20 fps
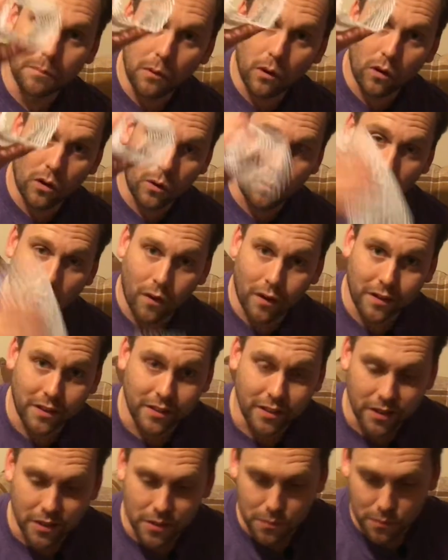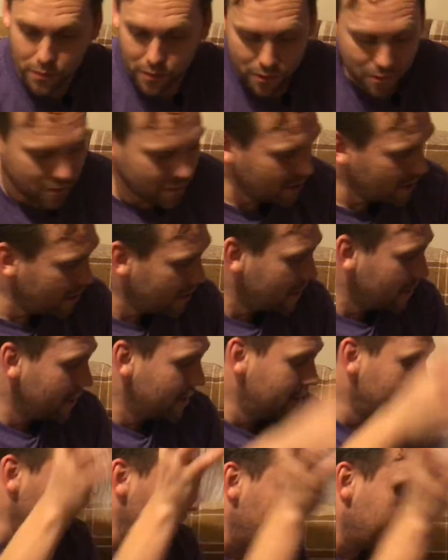the bottle of wine in it as well.
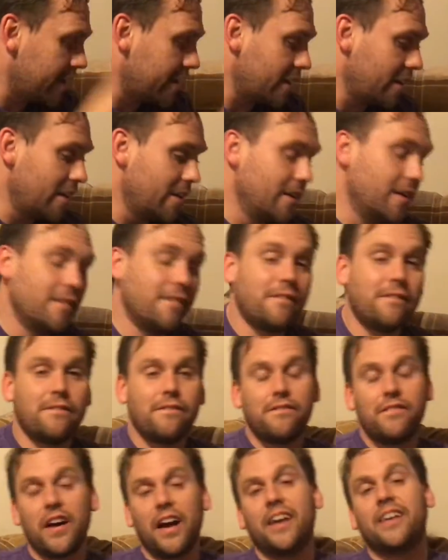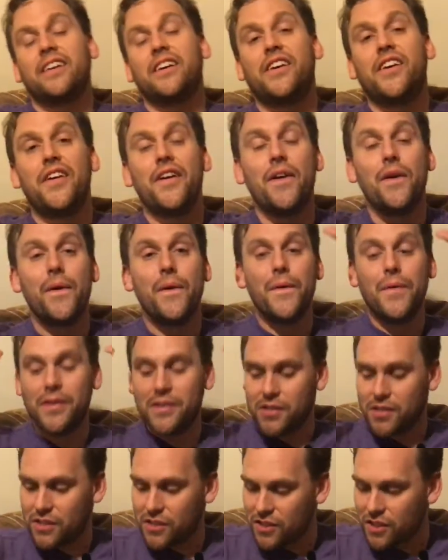Nick, thank you
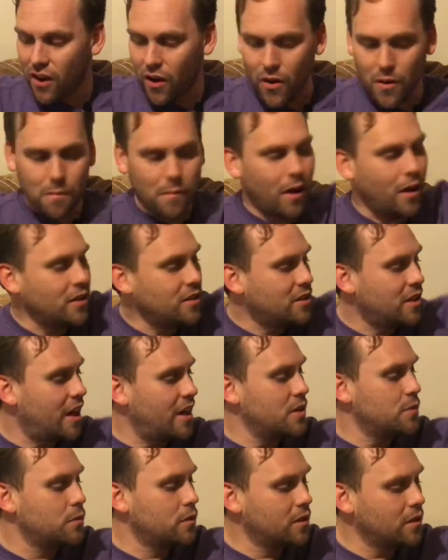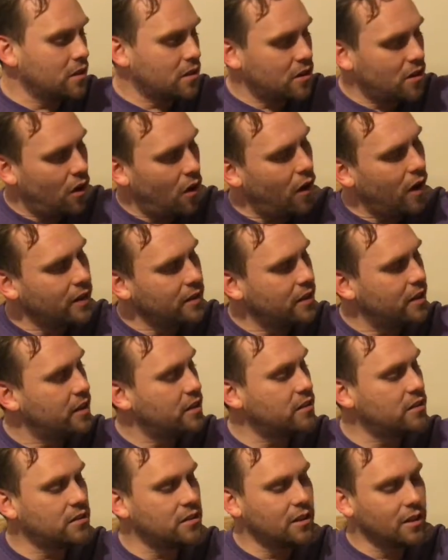so much. That is one of the
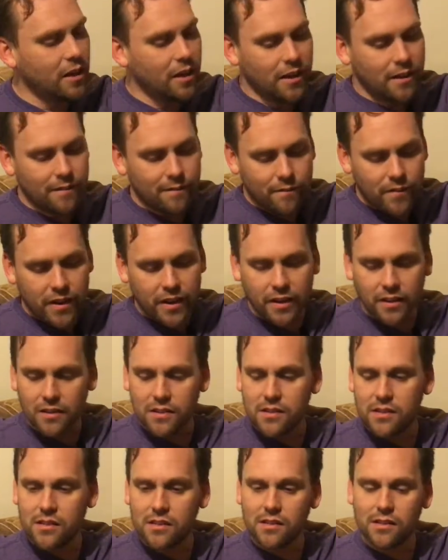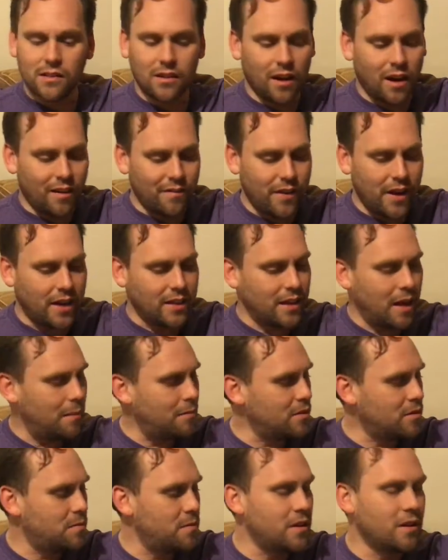kindest things I've had
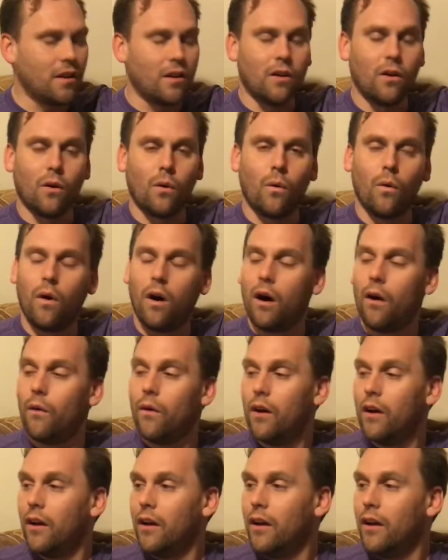happen to me in a long while.